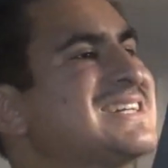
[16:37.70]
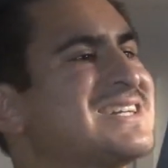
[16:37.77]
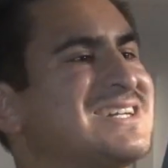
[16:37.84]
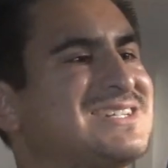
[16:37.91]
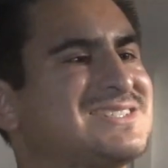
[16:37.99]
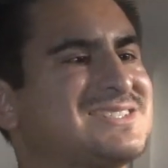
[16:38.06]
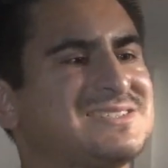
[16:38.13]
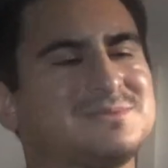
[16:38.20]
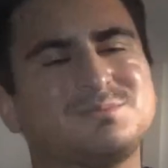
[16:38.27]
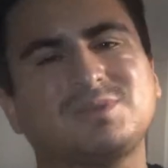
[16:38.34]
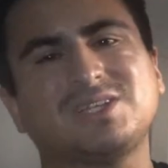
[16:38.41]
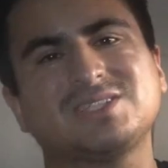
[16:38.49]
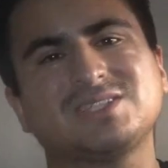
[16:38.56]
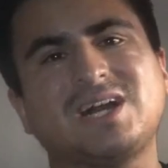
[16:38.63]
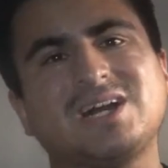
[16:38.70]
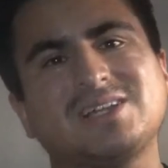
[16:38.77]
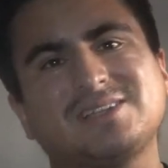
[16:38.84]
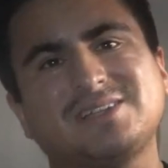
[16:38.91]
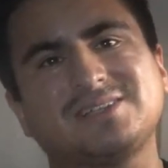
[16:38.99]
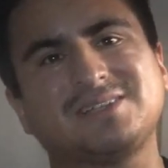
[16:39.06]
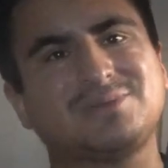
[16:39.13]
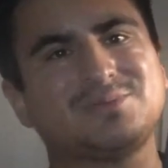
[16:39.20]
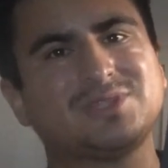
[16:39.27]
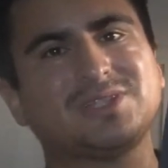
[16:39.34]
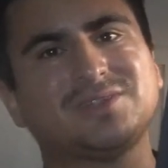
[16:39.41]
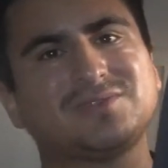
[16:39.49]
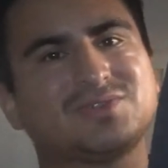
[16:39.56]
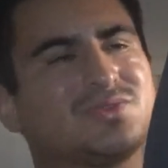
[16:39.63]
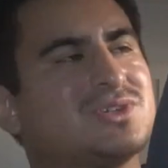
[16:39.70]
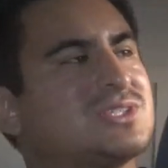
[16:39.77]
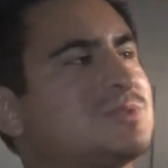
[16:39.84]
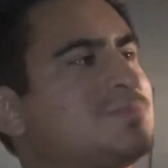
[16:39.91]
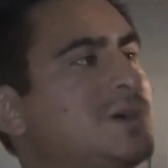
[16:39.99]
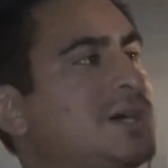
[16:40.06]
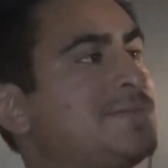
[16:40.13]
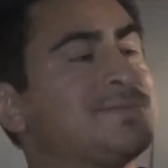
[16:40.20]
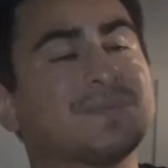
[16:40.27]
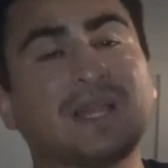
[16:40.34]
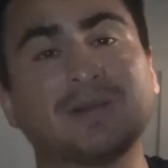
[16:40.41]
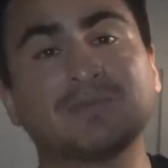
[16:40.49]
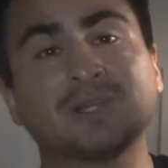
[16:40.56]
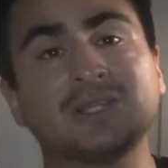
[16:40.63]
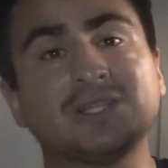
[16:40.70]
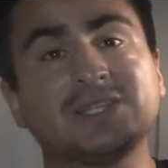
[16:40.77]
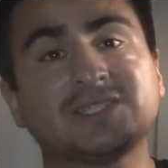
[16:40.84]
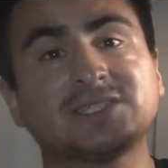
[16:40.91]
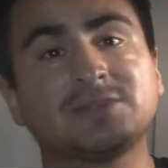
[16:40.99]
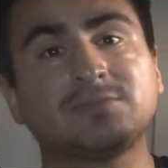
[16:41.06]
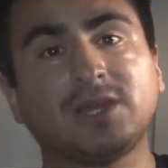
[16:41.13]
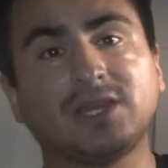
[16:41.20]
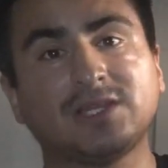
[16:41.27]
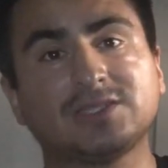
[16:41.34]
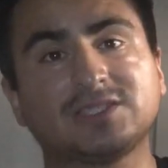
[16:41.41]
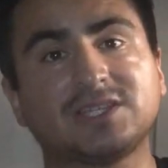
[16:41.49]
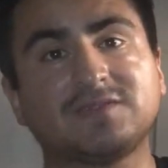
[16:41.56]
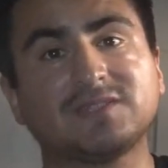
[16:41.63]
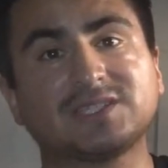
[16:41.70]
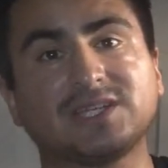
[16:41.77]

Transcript: because it's hot and I'm in need of shorts. But I'm going to list them and see if it